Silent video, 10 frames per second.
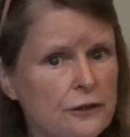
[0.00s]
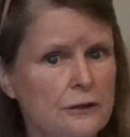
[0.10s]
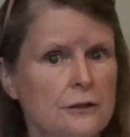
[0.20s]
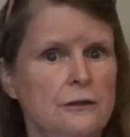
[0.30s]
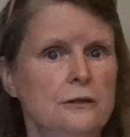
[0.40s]

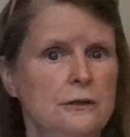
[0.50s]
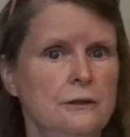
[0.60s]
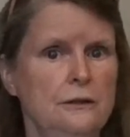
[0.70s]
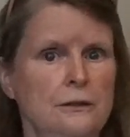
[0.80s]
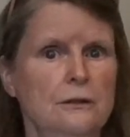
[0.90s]
Well, it was on a
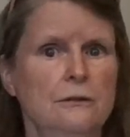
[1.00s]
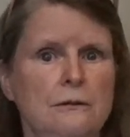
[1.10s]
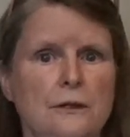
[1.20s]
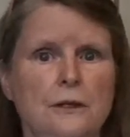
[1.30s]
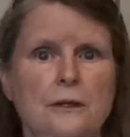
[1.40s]
tree
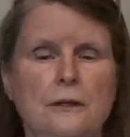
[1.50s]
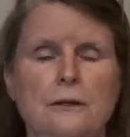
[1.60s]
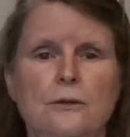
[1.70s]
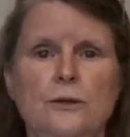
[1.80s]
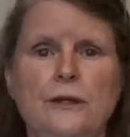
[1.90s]
along the
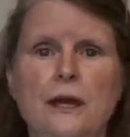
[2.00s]
driveway.